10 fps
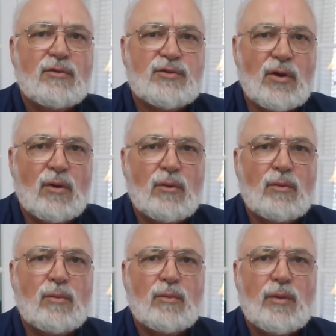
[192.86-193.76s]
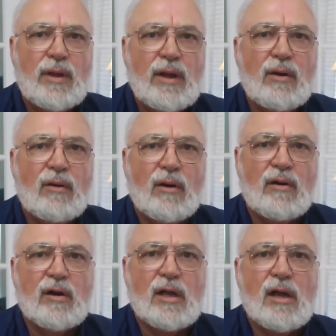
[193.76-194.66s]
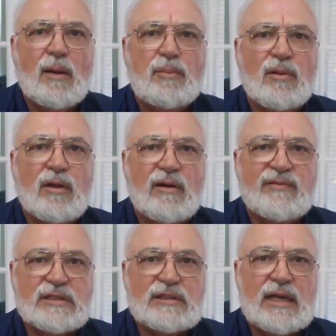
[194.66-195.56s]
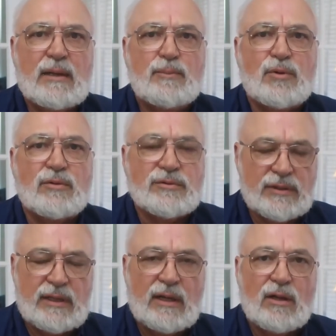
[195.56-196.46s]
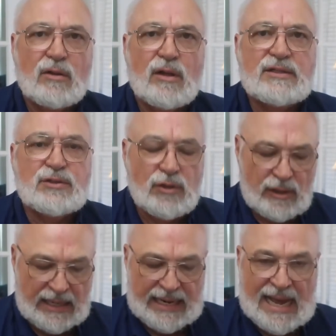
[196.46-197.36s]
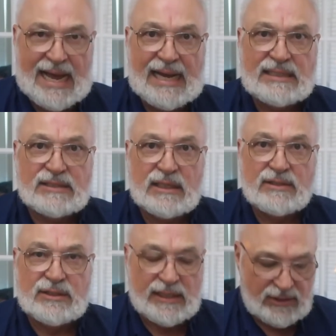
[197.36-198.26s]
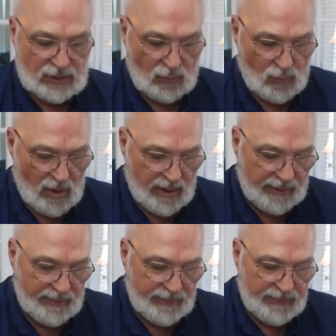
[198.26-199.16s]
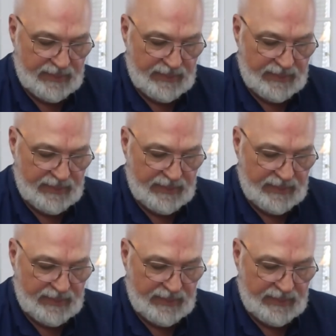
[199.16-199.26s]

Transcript: So here are a couple of examples. Let's look at Acts 6:1.